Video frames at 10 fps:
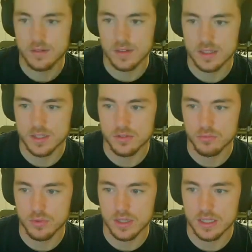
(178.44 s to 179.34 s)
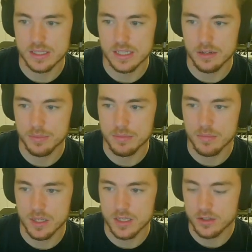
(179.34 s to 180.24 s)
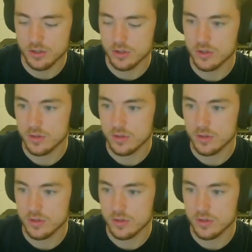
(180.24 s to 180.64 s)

That doesn't really tell me much.